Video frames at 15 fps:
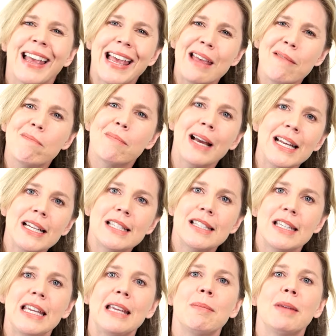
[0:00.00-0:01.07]
It might
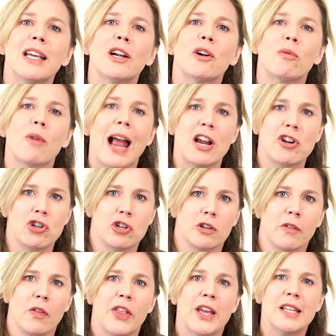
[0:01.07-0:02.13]
seem
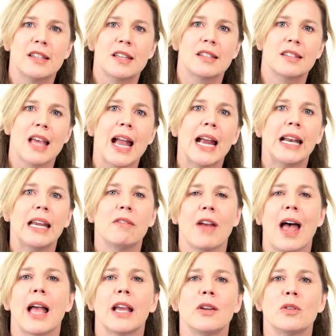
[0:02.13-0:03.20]
irrational that society
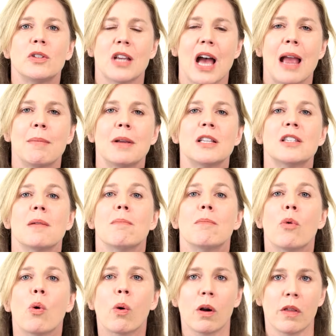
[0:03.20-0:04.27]
values diamonds
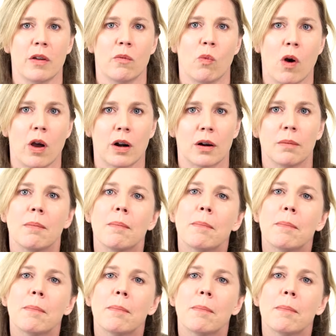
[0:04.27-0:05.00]
more than water,